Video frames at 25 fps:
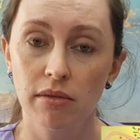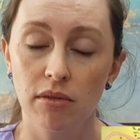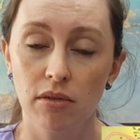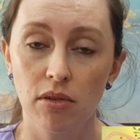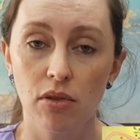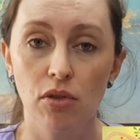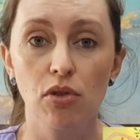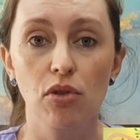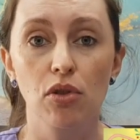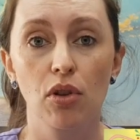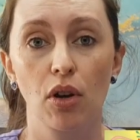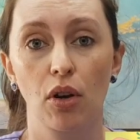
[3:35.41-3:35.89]

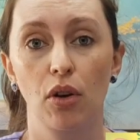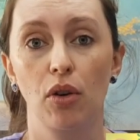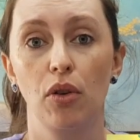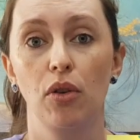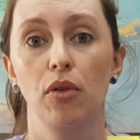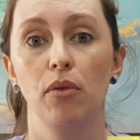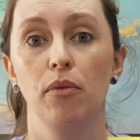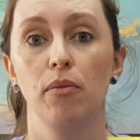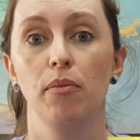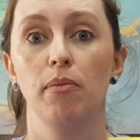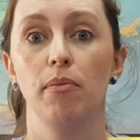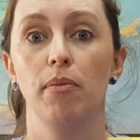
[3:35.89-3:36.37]

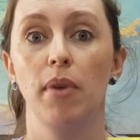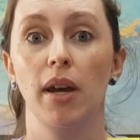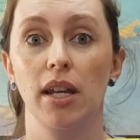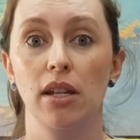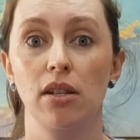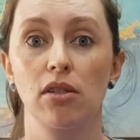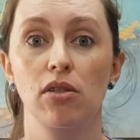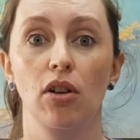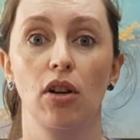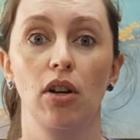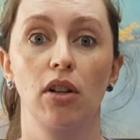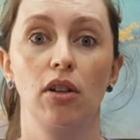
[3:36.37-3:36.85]
So
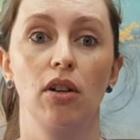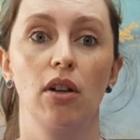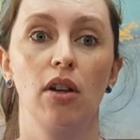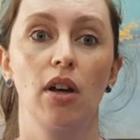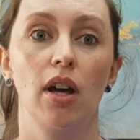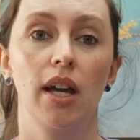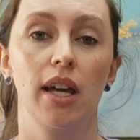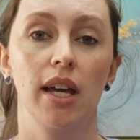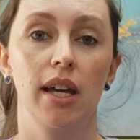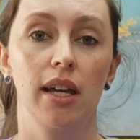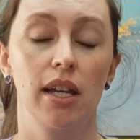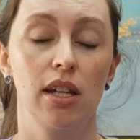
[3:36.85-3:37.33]
based on
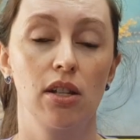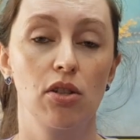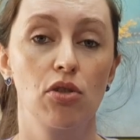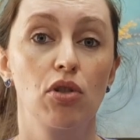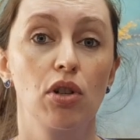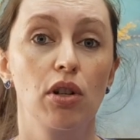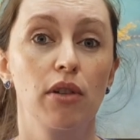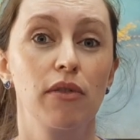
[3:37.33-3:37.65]
a history